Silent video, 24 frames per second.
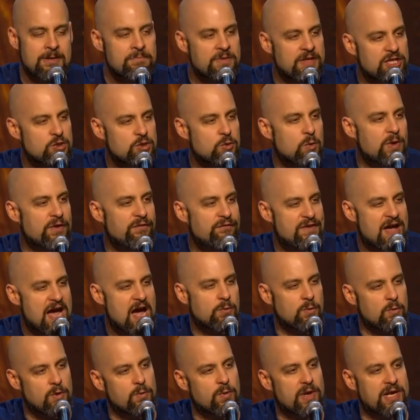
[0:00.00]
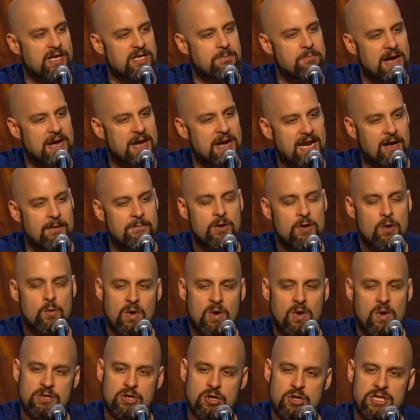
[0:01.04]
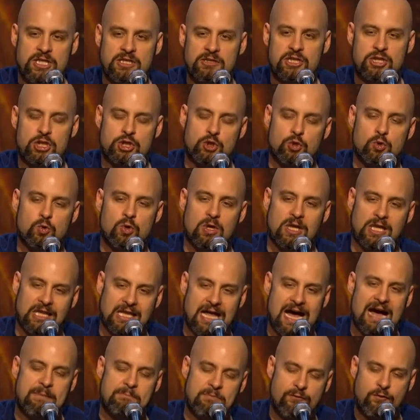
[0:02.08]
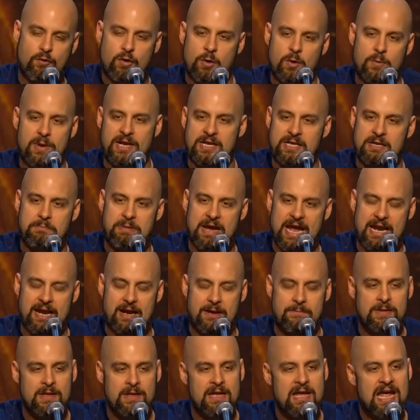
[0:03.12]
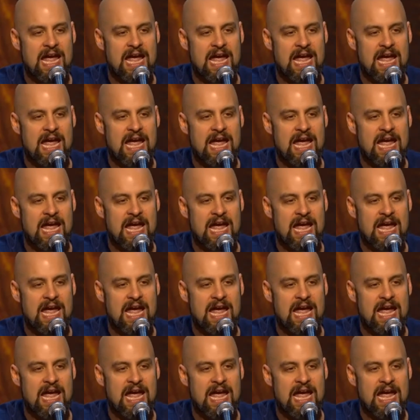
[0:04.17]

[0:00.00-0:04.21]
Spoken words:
This is what we found when we went into beta. We've been using this tool a lot before we went into beta,